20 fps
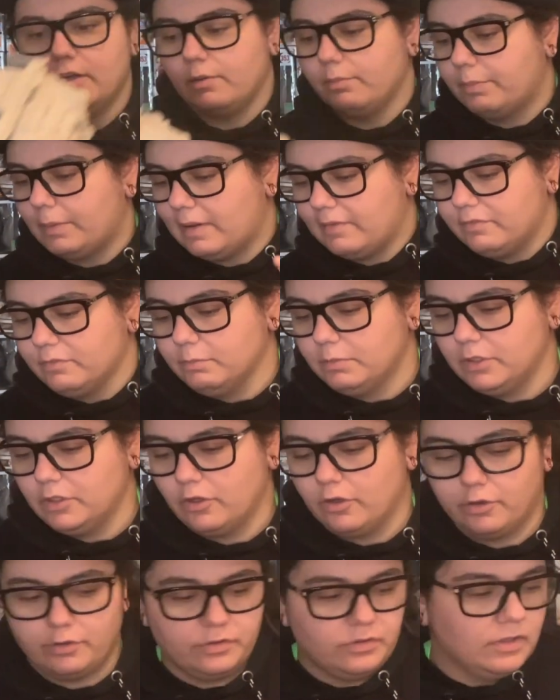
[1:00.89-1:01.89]
above and
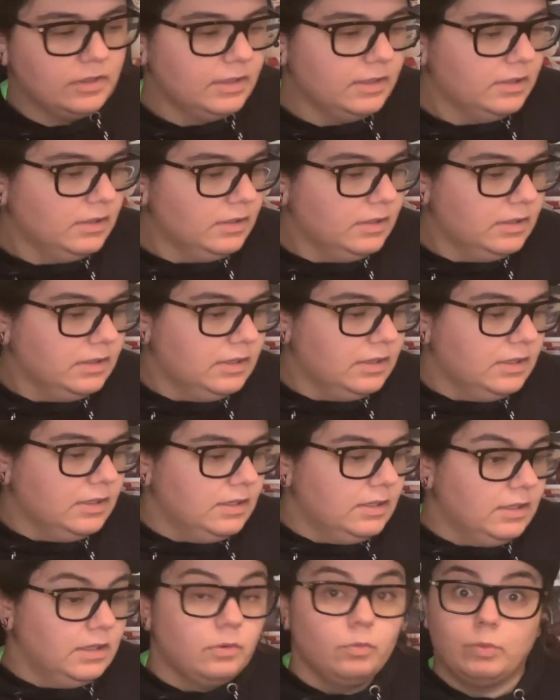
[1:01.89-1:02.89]
beyond
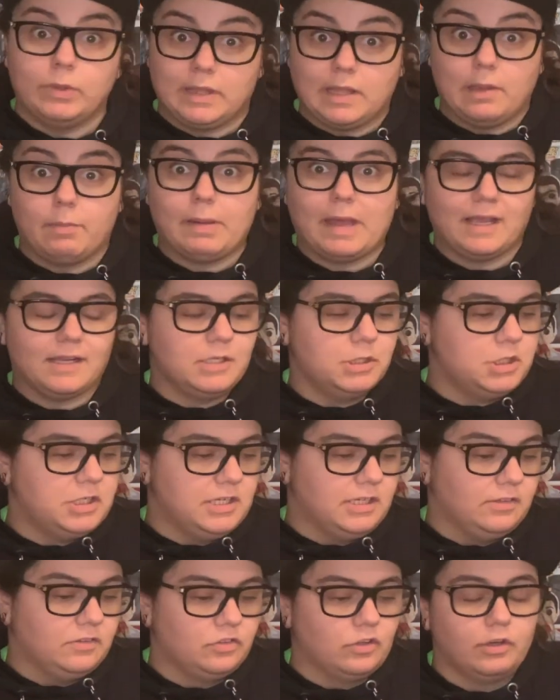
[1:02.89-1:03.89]
with their
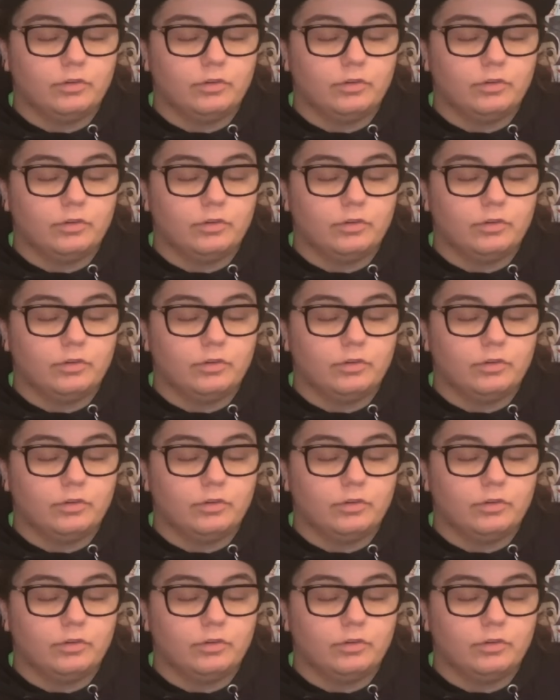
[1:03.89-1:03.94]
packaging. So I